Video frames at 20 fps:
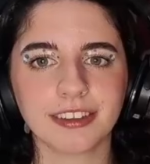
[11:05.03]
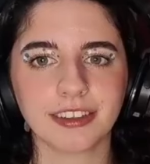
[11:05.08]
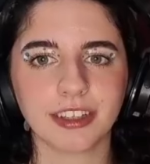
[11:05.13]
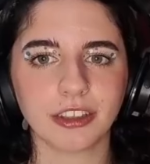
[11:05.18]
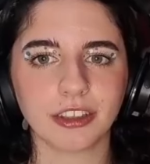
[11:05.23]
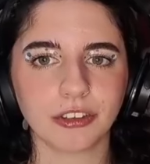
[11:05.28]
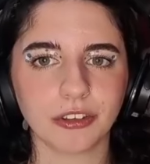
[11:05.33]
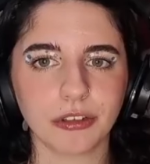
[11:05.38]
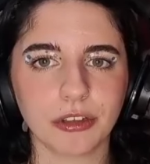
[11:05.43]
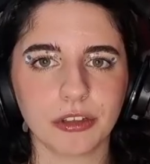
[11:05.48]
See,
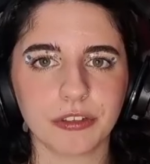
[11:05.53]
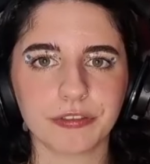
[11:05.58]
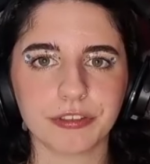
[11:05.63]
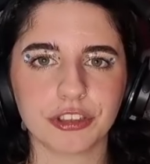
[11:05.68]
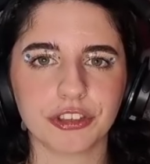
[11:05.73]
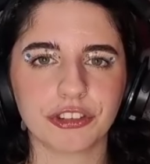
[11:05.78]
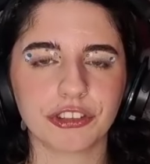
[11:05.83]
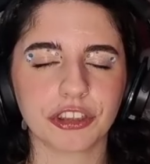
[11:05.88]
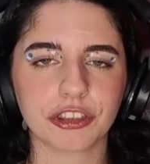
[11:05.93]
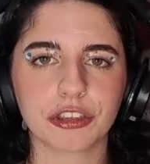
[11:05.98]
I don't know if
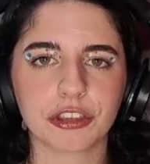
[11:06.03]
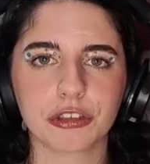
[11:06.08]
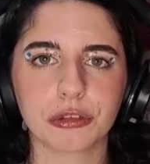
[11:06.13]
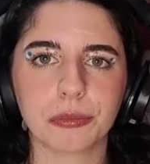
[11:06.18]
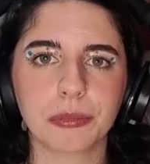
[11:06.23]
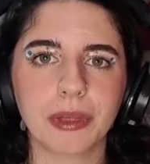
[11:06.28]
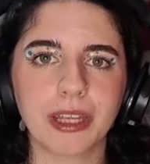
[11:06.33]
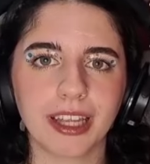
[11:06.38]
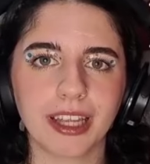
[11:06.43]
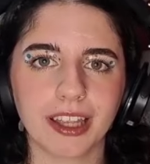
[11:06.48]
it's just
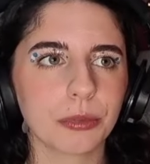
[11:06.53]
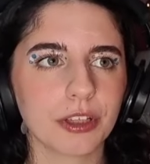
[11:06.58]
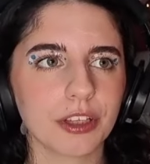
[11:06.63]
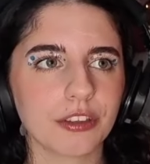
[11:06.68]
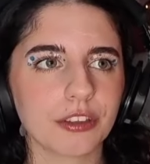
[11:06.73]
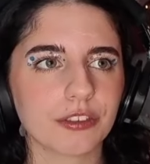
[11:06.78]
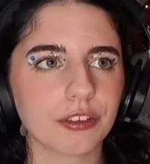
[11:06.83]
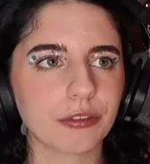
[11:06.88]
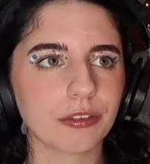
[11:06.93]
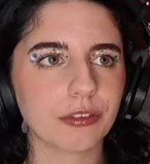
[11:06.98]
me, but
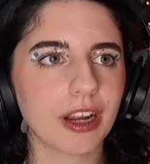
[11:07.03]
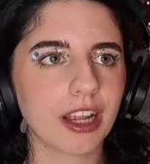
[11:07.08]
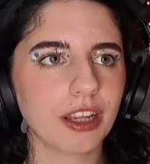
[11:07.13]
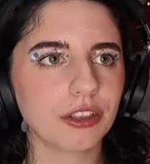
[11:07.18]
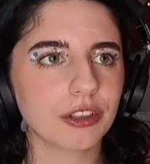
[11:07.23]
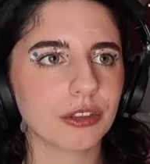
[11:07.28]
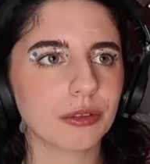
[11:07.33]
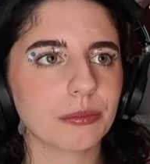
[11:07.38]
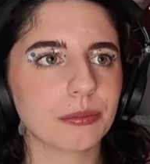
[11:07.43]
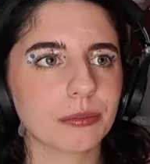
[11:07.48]
if a
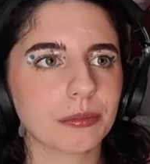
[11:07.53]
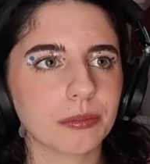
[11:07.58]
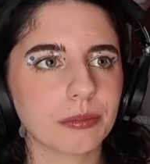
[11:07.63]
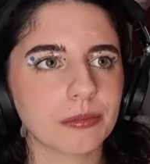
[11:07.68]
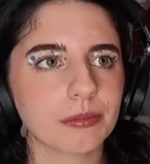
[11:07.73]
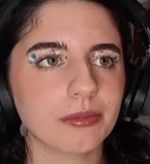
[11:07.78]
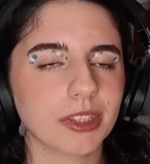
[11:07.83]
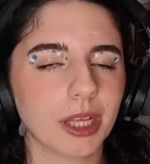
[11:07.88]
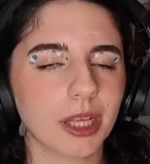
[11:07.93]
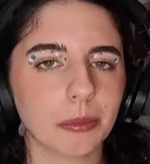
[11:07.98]
random
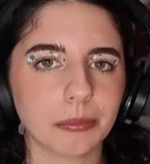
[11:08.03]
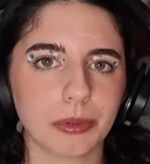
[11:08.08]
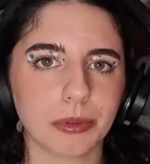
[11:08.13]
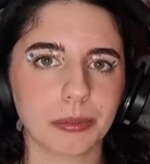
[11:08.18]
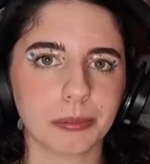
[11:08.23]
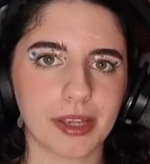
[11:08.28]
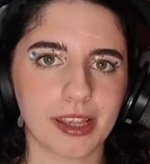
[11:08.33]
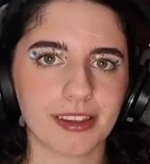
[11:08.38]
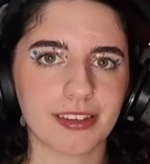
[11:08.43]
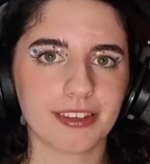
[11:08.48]
number
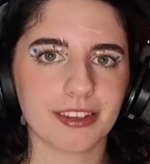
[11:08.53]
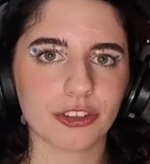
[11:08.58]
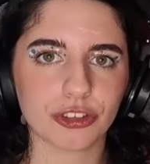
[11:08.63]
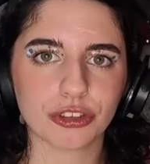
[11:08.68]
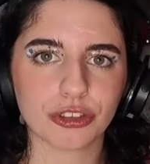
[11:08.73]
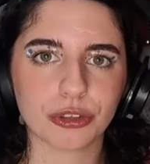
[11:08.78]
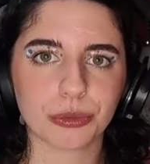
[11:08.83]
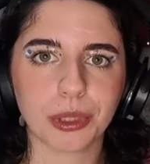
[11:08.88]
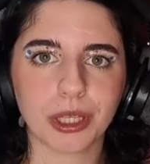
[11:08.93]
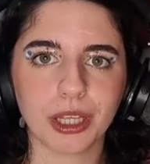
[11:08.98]

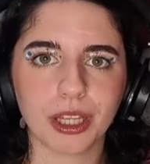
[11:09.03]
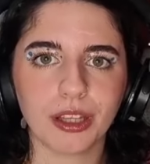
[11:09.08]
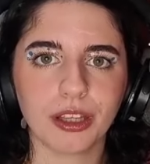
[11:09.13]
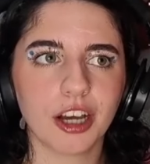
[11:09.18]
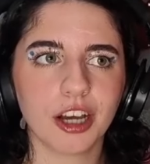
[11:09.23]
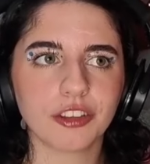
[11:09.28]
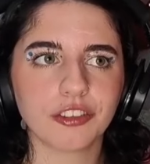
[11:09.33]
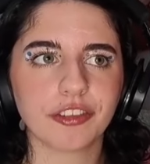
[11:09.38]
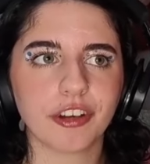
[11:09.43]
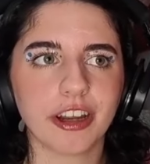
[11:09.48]
messaged me,
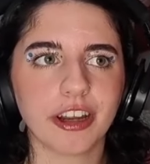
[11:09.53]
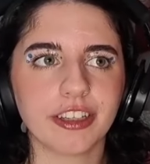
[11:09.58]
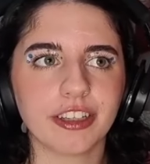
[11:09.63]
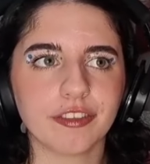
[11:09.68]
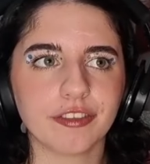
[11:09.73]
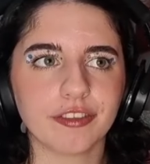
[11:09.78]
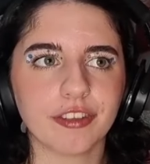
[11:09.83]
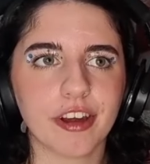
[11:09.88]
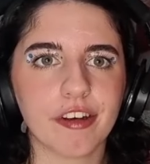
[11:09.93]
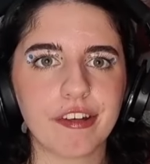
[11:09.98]
I'd find
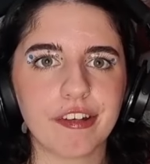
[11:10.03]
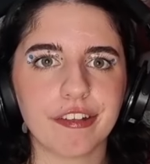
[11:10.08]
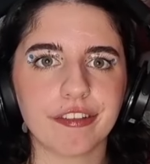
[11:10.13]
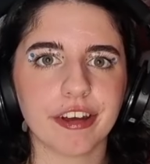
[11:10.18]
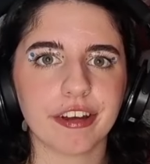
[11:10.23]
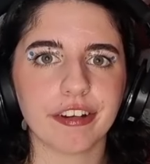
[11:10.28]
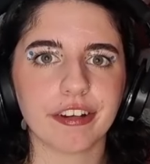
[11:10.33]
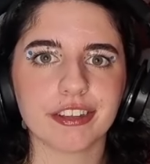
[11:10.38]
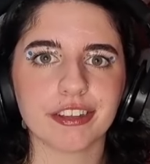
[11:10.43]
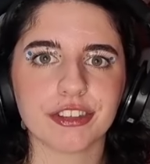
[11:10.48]
it very,
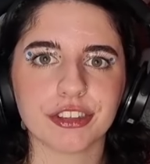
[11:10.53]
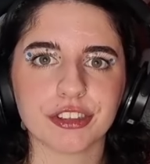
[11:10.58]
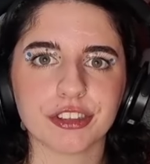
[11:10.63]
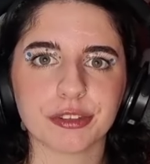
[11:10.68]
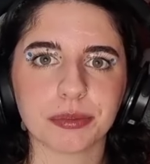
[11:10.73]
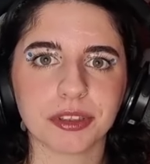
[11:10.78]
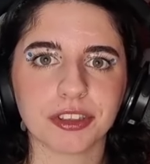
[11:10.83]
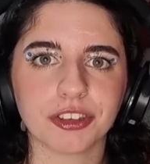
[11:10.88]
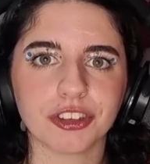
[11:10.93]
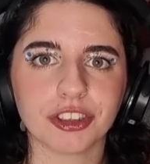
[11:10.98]
very
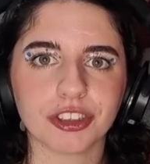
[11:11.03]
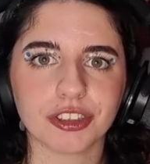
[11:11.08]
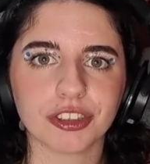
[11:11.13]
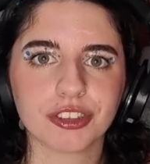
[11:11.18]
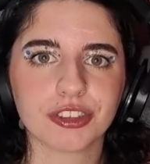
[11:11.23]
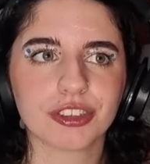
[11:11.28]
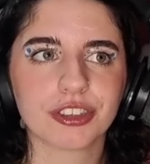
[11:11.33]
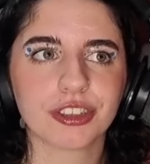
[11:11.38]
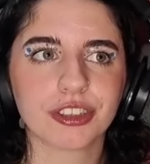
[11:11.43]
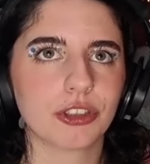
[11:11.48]

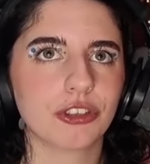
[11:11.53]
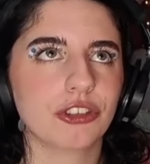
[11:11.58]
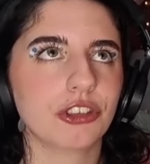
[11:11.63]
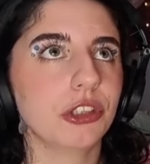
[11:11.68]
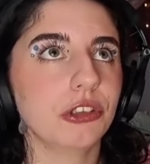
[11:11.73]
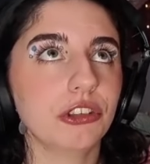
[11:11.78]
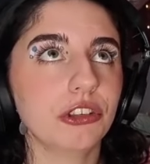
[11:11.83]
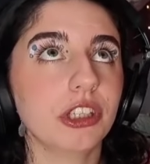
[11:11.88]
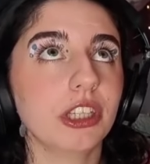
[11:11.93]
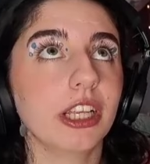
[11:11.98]
suspicious. Because
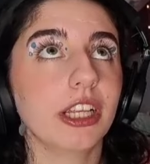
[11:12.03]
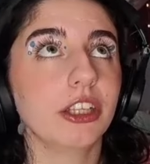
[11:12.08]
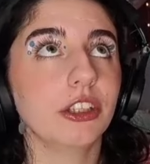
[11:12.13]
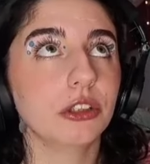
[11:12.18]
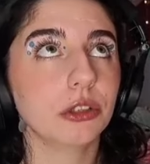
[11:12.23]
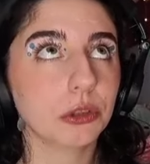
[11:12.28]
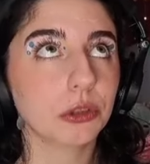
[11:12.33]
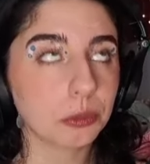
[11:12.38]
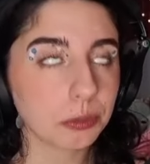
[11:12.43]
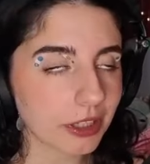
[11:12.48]
usually
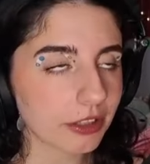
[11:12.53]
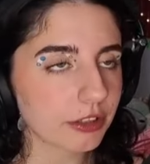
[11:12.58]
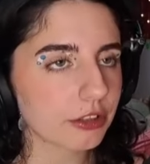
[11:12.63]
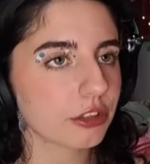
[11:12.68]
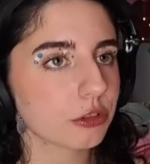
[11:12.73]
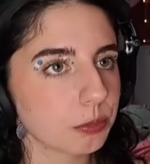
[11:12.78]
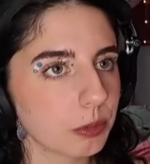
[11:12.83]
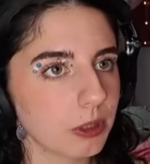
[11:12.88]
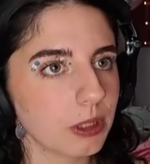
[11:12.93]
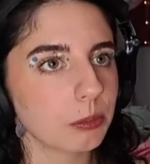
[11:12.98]
you'd
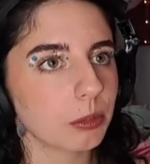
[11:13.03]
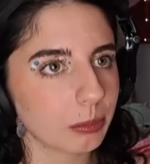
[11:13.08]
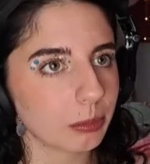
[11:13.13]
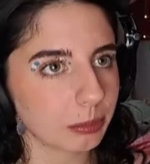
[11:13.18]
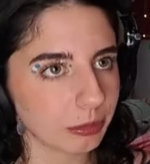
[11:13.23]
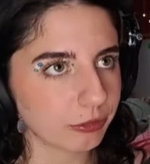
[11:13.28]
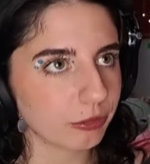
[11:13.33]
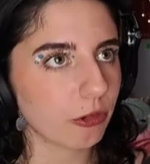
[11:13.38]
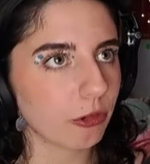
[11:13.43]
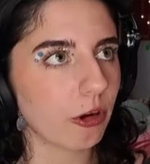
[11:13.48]
message people
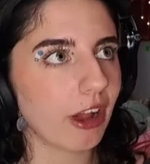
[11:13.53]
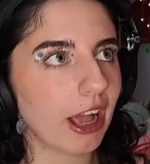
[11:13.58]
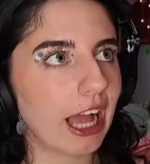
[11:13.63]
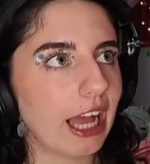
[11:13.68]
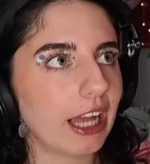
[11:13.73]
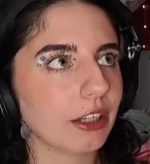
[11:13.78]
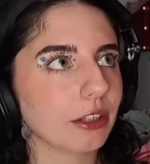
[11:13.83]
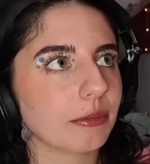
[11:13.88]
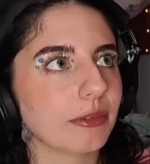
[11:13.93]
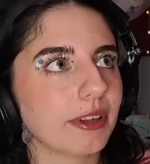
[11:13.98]

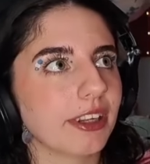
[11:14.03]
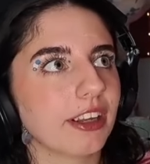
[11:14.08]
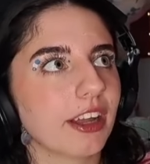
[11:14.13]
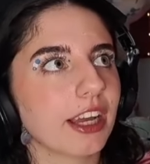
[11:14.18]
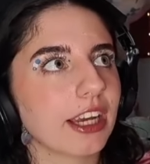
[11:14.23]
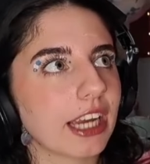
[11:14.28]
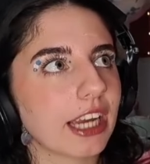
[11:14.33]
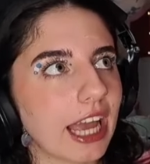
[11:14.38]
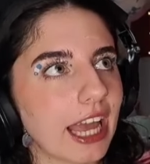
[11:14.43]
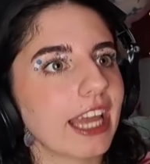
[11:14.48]
beforehand and be
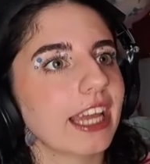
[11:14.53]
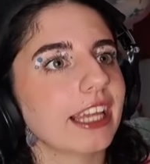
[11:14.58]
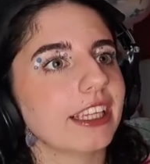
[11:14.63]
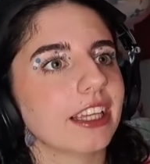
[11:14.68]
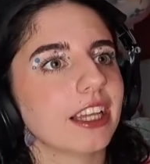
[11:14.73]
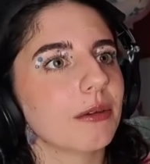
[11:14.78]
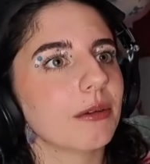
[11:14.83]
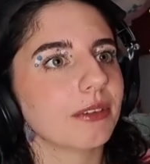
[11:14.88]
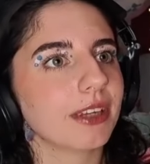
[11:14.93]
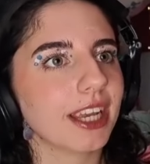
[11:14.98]
like, hey,
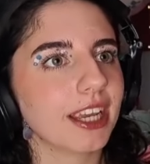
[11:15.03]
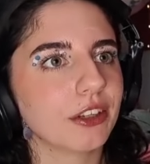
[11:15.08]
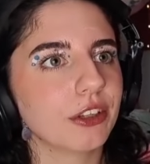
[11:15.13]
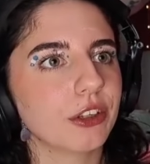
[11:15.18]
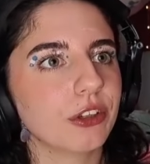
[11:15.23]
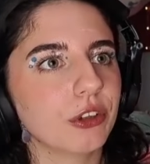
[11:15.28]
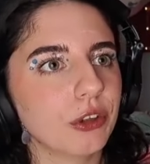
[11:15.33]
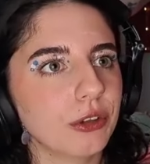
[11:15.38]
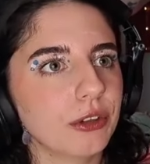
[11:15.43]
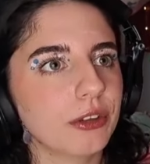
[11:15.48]
I'm getting a
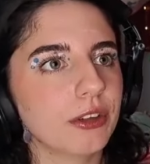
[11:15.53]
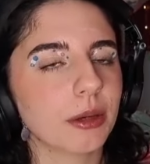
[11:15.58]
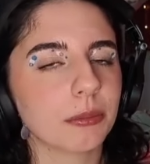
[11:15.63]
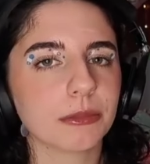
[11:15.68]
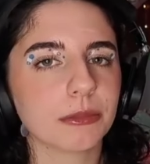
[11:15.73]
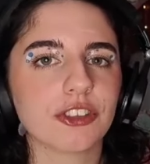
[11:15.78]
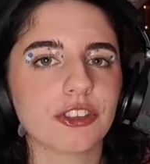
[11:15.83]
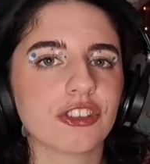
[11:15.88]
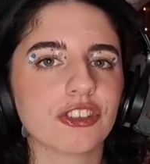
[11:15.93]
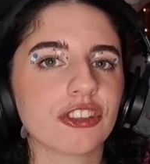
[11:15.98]
new
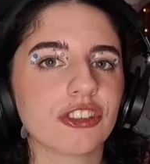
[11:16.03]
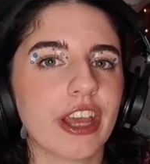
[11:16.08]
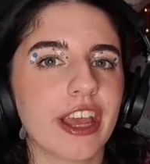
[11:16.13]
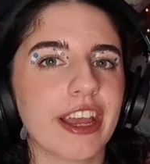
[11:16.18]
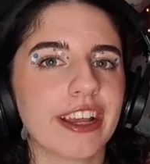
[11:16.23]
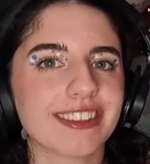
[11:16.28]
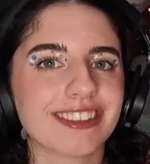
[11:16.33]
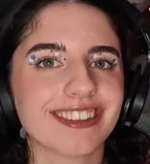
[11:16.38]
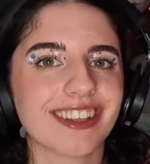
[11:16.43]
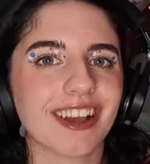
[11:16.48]
number, just a
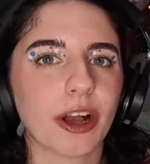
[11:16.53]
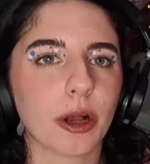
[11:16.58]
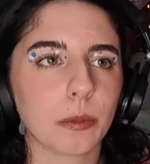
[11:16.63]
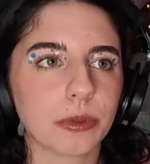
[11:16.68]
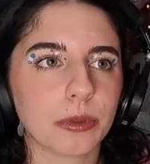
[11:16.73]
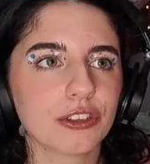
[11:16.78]
heads up.